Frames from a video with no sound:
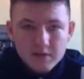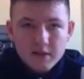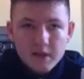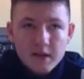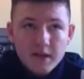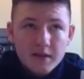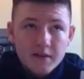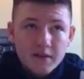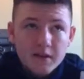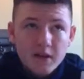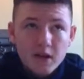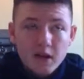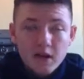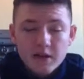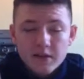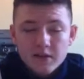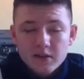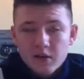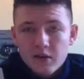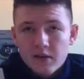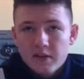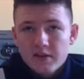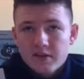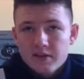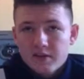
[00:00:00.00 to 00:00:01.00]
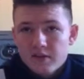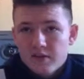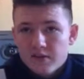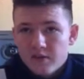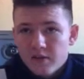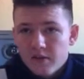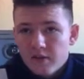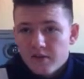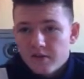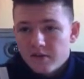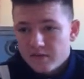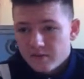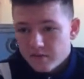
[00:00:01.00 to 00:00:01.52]
got into the
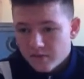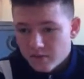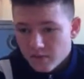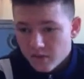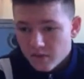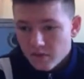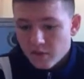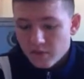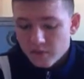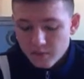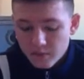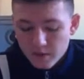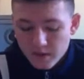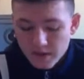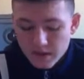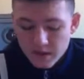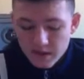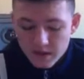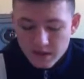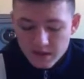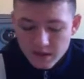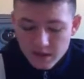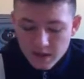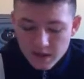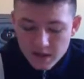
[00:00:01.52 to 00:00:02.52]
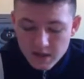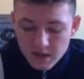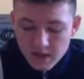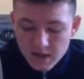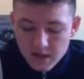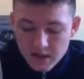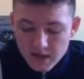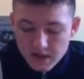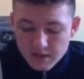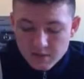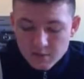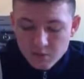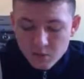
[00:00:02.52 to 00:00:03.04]
3rd and 4th week,
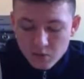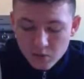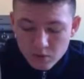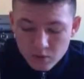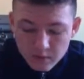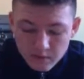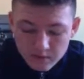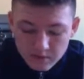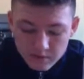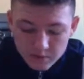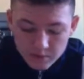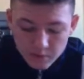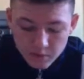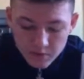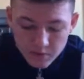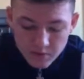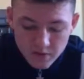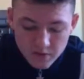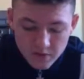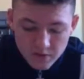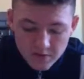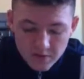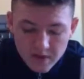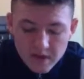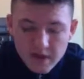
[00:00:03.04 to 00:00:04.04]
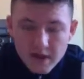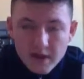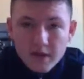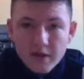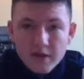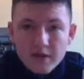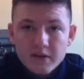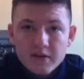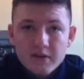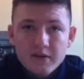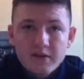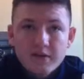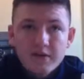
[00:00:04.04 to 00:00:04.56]
is more comfortable with it,
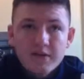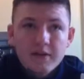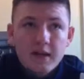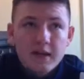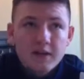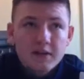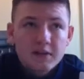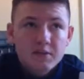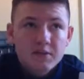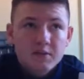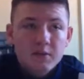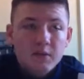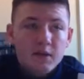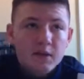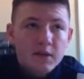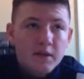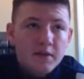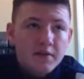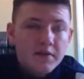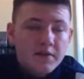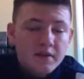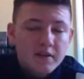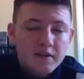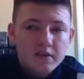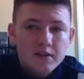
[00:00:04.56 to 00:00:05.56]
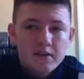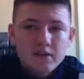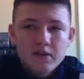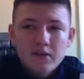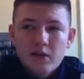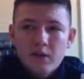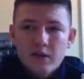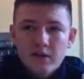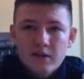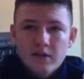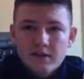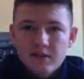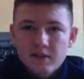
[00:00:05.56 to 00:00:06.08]
and that's why I think the
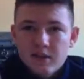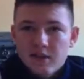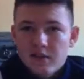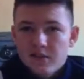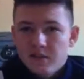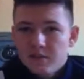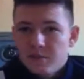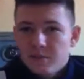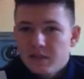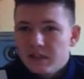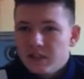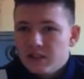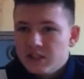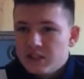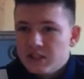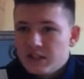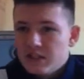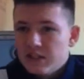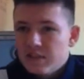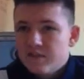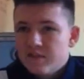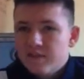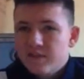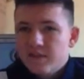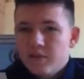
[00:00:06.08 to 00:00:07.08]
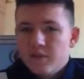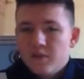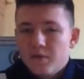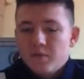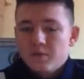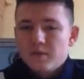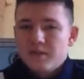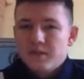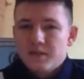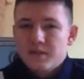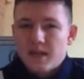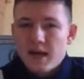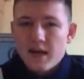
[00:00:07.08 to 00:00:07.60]
target's going to be achieved that
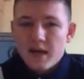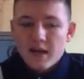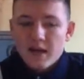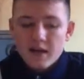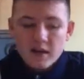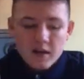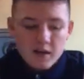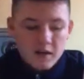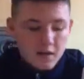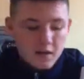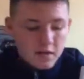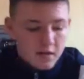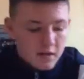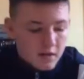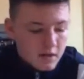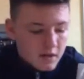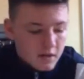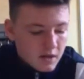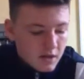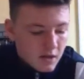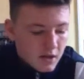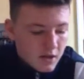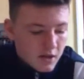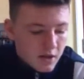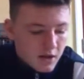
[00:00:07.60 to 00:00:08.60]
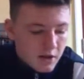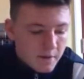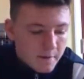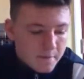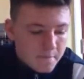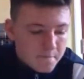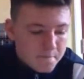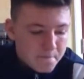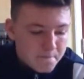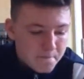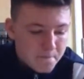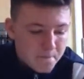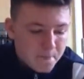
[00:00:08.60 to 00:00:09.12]
was set.
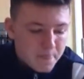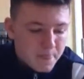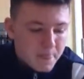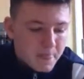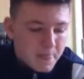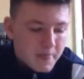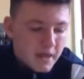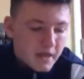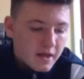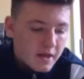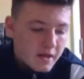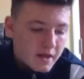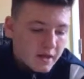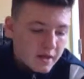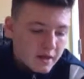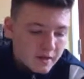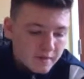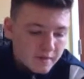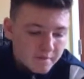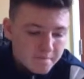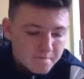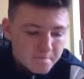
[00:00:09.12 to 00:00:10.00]
The